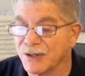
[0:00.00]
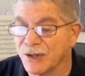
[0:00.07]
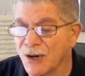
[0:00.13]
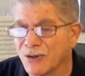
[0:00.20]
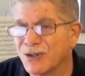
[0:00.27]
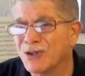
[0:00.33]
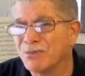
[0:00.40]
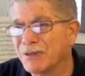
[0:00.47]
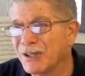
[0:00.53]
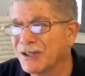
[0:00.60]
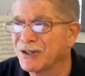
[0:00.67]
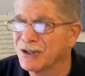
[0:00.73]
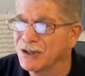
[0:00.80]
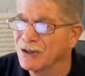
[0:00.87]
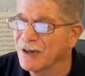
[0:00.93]
and 2 plus
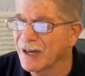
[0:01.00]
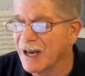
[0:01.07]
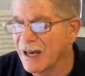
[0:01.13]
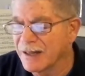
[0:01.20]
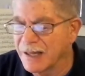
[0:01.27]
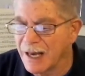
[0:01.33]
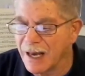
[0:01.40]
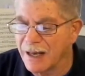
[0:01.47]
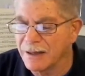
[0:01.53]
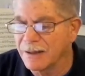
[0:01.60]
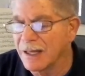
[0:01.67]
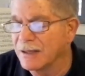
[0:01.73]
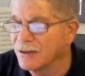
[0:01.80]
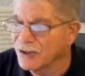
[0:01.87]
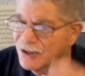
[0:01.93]
2, I got that, and
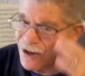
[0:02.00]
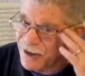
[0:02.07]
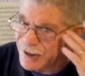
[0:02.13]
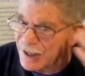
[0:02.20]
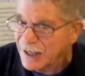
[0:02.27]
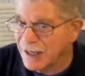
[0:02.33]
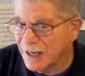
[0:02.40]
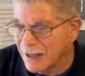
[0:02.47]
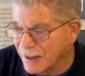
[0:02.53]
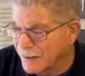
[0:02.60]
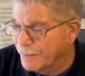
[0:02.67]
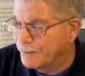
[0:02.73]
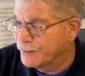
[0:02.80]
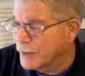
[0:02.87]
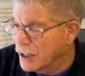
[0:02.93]
then you start thinking,
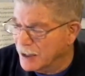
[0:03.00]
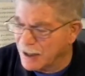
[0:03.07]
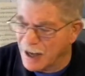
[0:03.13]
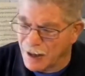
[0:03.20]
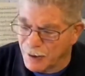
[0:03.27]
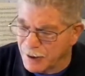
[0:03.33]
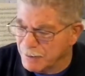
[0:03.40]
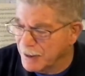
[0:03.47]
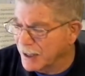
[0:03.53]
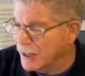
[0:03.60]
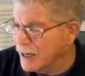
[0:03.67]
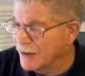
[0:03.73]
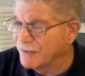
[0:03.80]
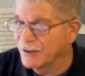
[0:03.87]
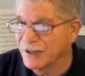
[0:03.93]
God, what am I going
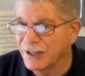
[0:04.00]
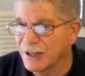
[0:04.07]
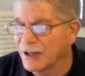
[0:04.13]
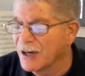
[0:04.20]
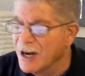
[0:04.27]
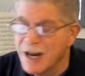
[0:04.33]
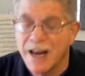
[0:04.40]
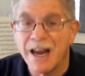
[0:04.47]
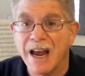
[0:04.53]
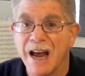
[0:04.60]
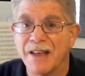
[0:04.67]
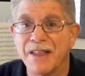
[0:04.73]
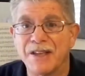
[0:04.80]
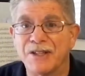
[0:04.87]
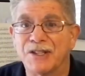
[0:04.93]
to have for dinner?
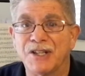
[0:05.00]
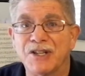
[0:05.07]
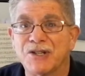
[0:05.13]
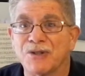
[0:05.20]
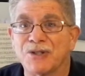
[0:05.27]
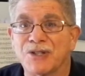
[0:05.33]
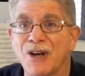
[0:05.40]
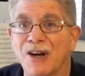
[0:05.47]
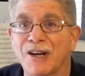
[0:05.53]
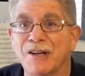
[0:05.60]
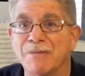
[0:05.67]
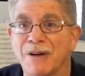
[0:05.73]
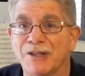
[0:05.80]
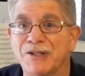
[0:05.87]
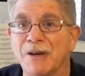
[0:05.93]
And then the teacher is talking
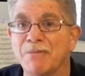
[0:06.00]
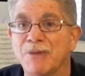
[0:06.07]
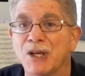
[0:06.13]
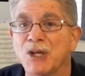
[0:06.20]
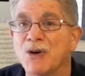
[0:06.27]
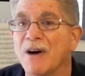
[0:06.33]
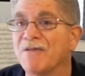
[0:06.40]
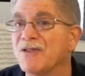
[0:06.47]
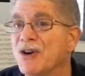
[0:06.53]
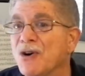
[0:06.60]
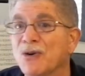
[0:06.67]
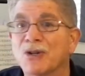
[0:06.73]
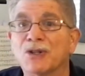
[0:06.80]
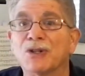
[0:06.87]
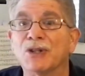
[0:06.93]
about something you have no
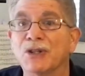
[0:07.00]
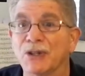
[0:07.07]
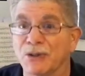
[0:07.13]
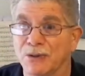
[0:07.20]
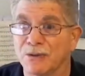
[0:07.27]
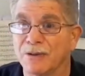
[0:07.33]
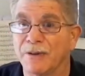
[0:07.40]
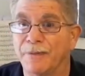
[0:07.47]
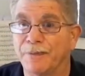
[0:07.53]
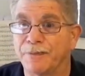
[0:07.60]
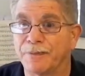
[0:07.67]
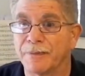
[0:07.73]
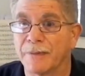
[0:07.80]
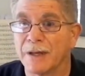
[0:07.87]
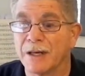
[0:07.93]
clue.
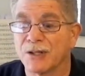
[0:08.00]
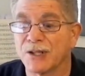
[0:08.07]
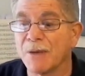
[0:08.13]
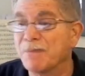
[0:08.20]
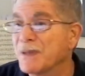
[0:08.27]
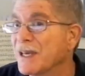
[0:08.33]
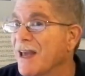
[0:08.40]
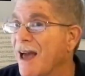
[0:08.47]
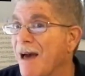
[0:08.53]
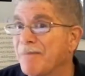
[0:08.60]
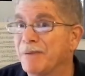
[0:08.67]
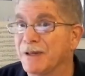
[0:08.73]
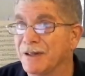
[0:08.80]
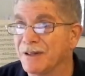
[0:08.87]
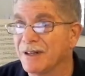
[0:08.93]
Something
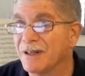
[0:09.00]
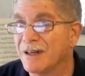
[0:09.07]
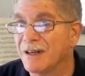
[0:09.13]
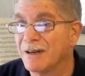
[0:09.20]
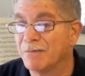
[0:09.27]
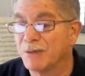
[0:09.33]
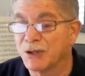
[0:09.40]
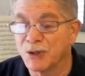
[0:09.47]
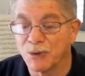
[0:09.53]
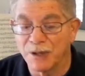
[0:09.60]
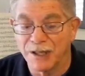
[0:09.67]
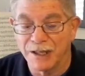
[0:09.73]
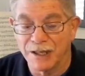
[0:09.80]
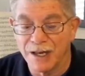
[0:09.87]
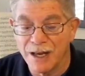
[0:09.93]
happened
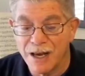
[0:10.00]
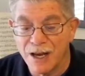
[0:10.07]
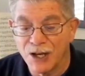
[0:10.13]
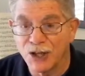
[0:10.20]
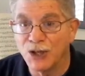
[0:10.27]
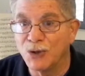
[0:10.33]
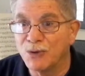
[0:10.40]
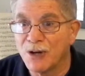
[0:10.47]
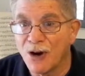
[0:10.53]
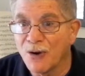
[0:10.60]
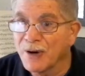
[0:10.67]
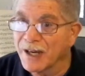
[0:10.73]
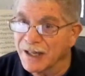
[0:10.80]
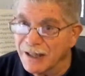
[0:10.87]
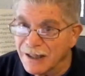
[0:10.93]
between you
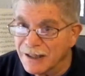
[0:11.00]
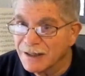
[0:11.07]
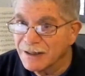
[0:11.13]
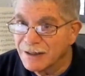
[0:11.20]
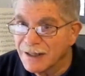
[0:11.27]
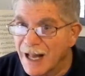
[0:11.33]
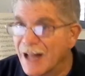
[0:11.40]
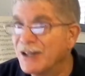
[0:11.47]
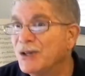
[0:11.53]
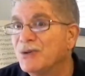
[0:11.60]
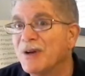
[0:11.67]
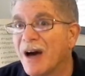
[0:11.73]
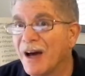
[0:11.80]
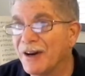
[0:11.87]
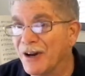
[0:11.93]
knowing and you
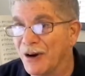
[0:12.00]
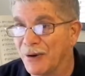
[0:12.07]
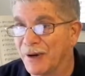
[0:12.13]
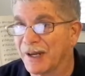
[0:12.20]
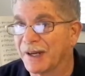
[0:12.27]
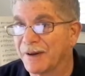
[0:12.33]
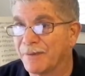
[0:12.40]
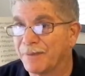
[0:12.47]
not knowing.